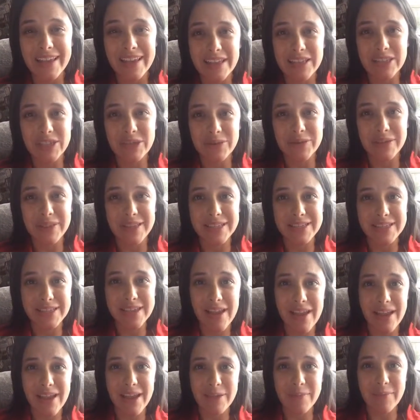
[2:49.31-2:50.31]
enjoy this
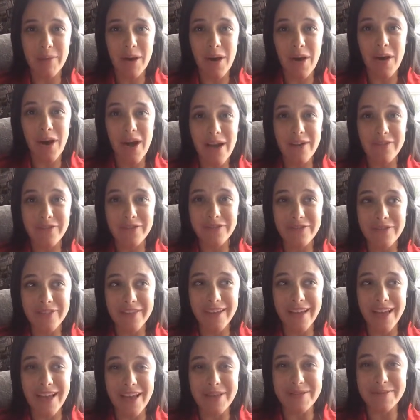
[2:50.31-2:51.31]
time off
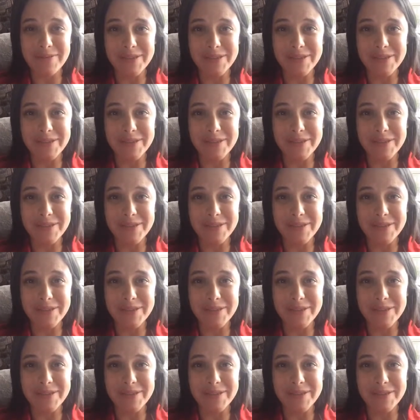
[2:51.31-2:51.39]
um,